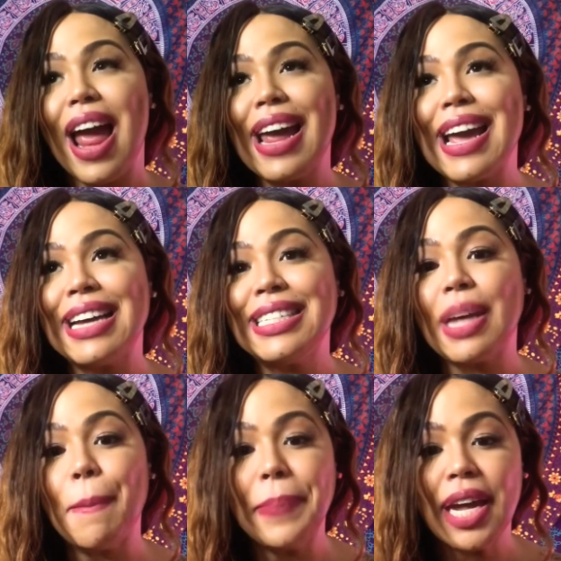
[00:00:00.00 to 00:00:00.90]

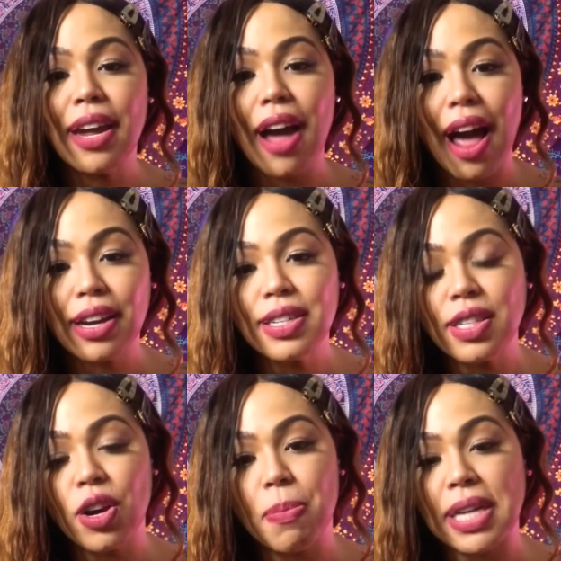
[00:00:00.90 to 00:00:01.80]
And me, I
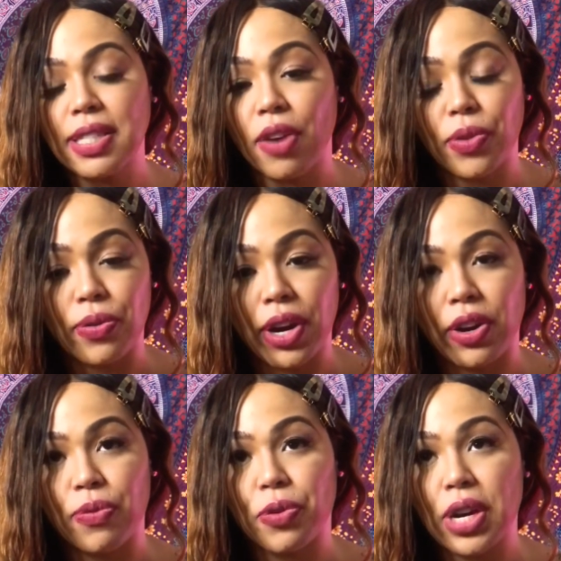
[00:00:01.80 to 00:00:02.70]
consider myself a
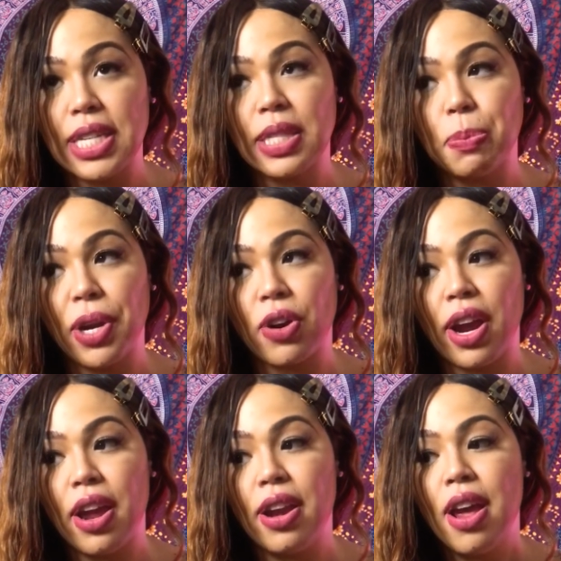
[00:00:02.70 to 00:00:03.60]
very free
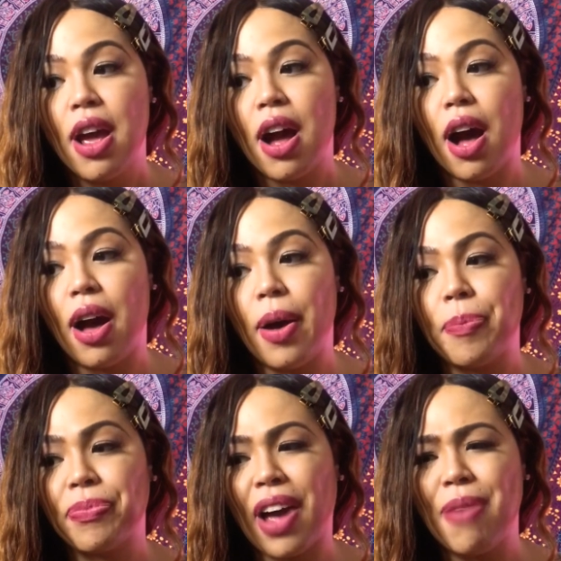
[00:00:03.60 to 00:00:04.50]
spirit.
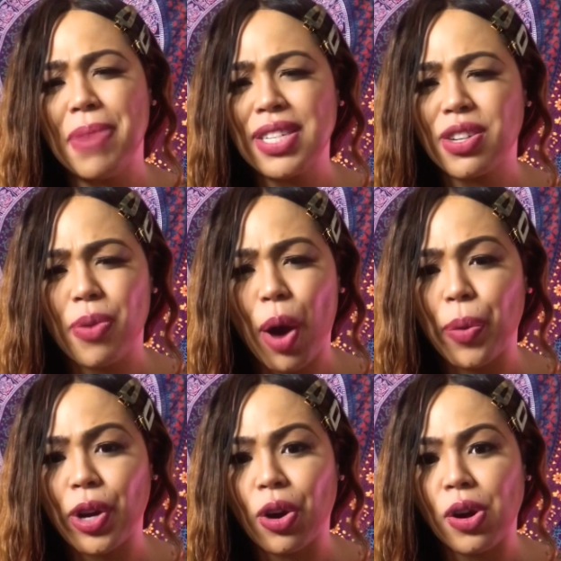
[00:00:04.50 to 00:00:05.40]
I've messed around
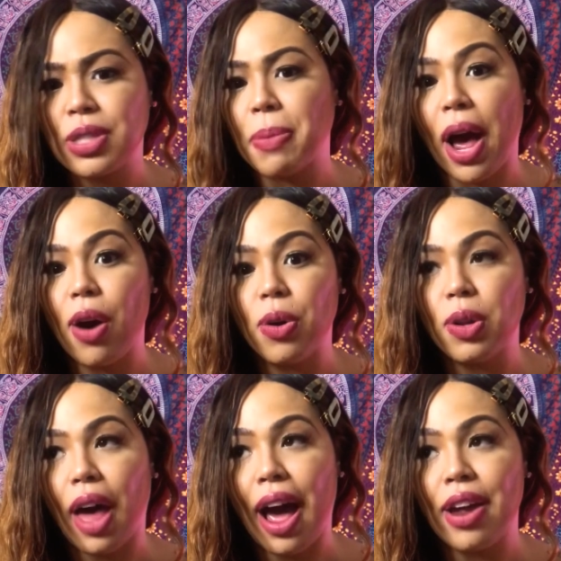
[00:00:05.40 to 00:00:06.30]
with girls my
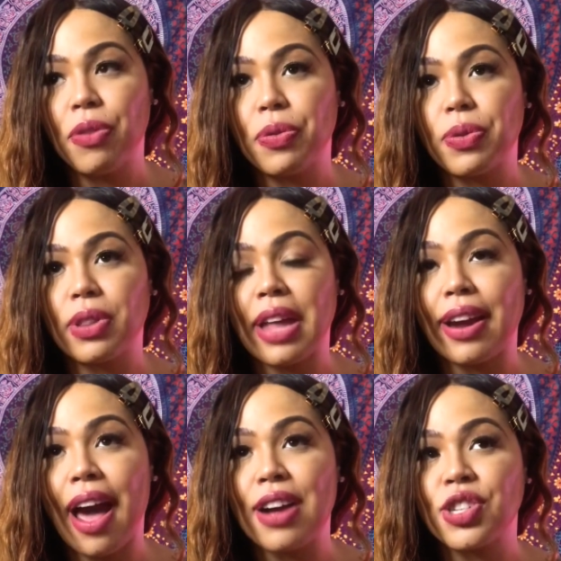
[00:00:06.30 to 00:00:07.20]
whole life.
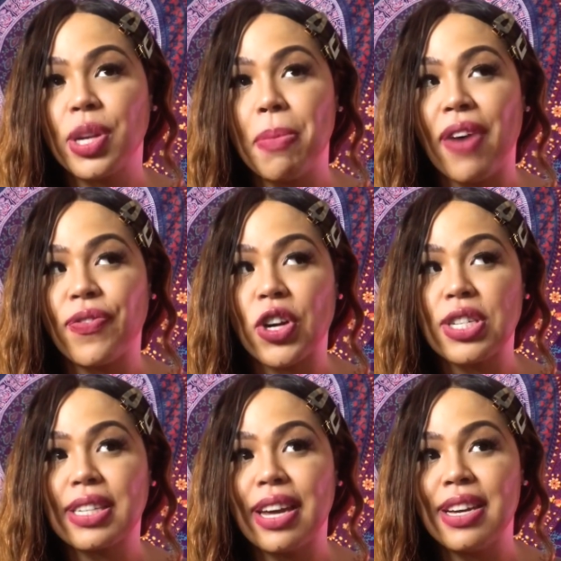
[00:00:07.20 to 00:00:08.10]
Like, actually, my
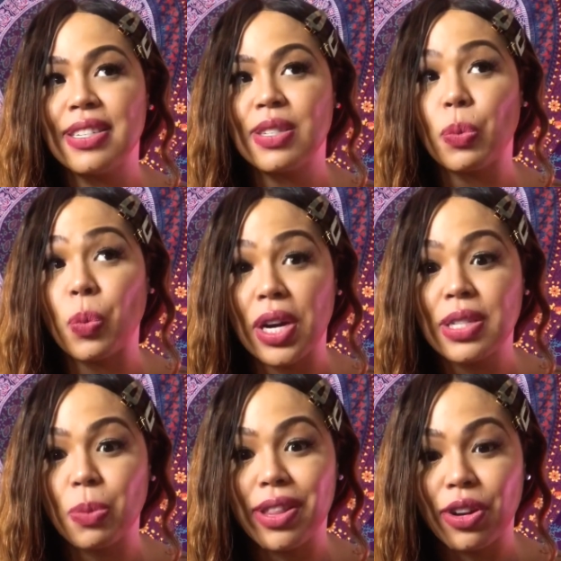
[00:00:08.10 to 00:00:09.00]
first kiss
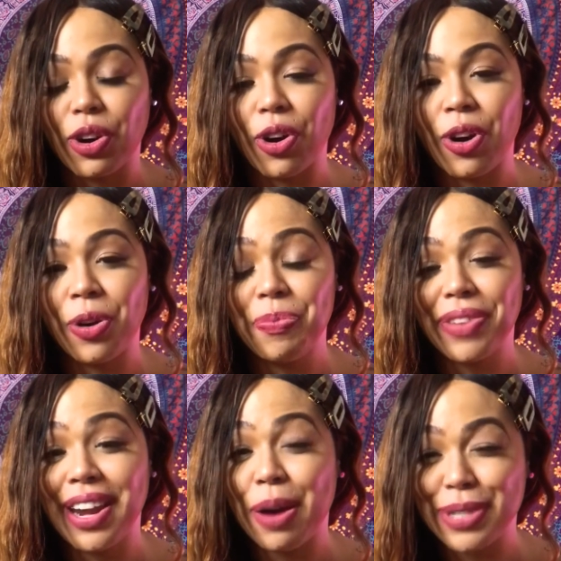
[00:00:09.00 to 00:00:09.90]
was with a
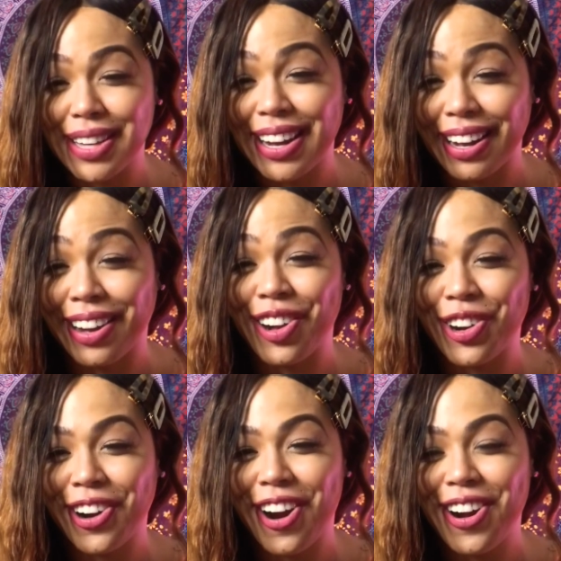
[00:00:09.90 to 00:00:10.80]
girl, and I was, like, in
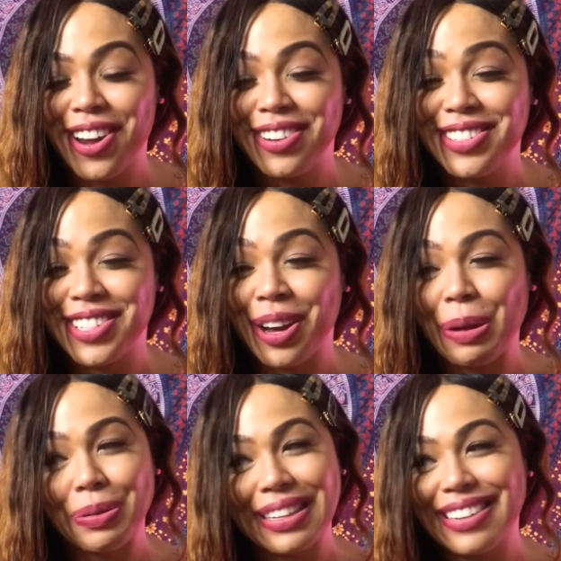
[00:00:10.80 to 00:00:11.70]
kindergarten,
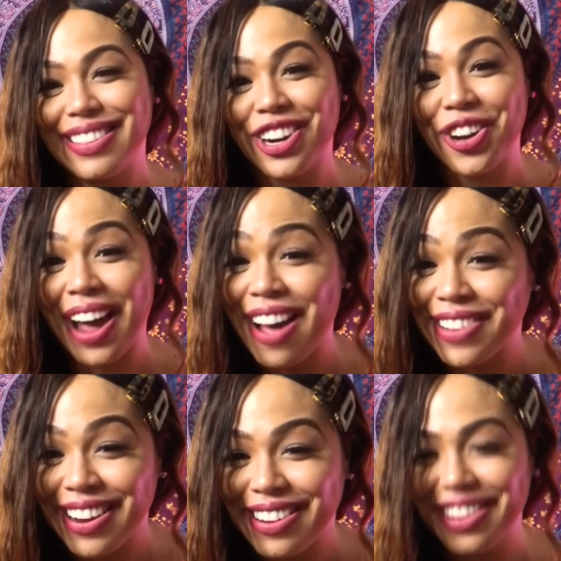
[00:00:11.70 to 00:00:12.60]
so there you have
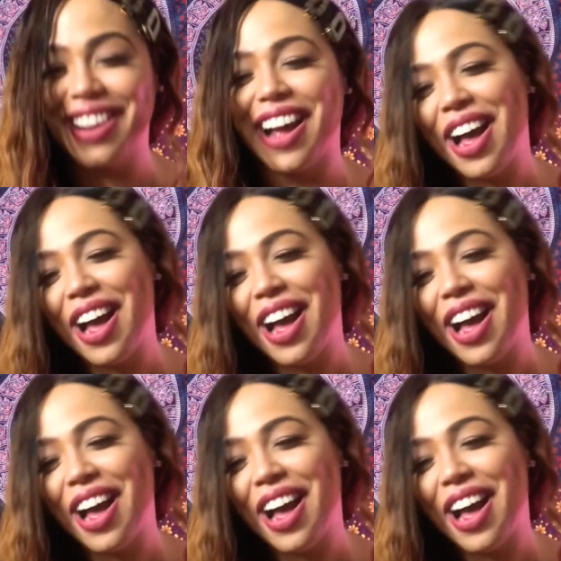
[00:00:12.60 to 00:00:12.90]
it.